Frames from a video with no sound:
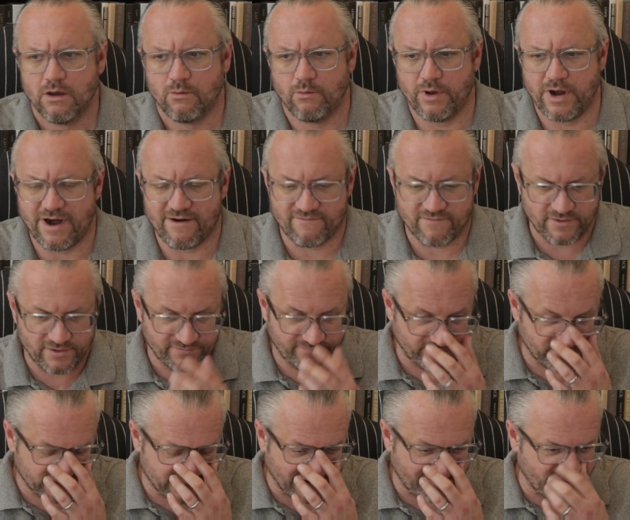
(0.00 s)
whenever
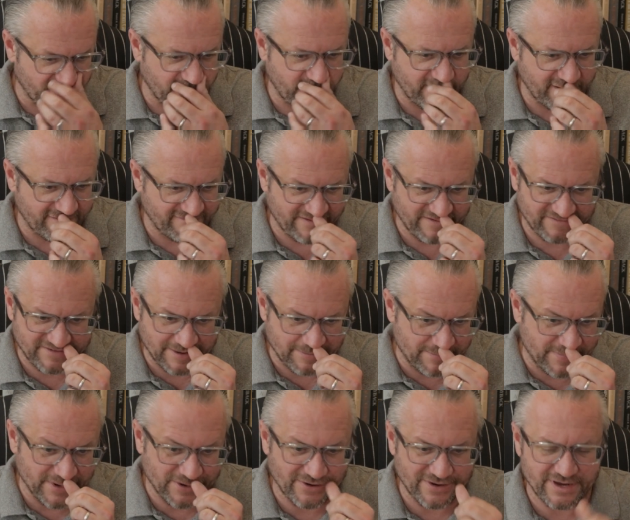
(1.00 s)

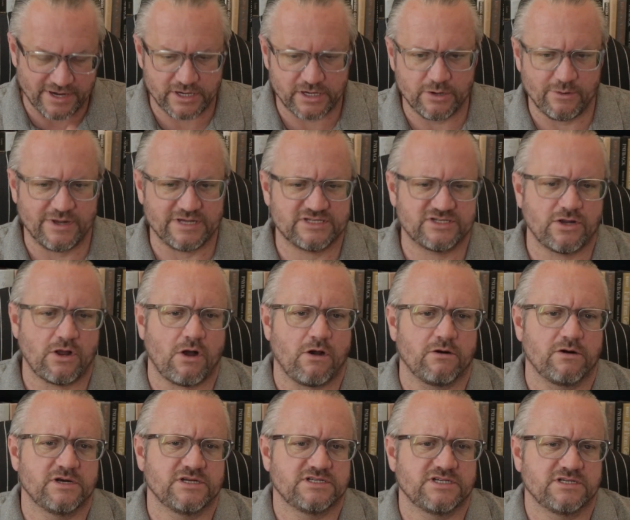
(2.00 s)
$750 billion US
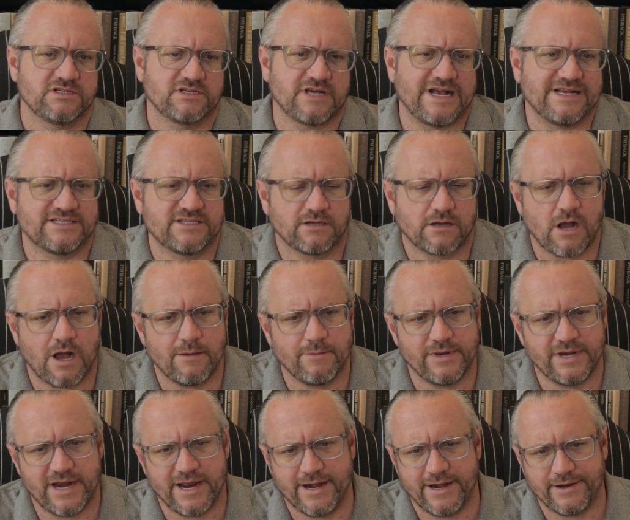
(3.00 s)
is less
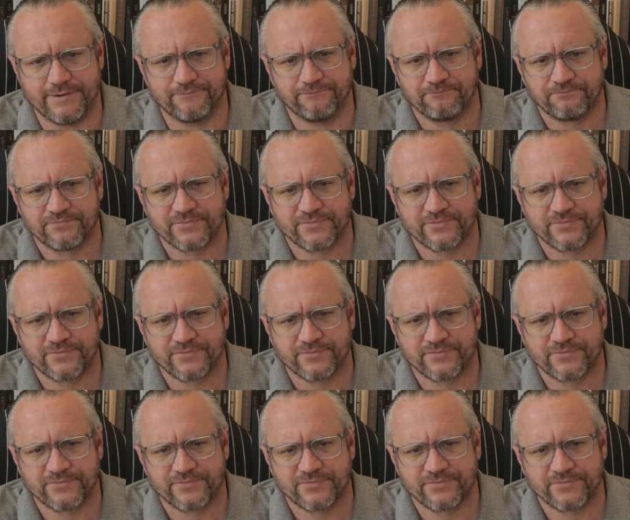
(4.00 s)
accommodating.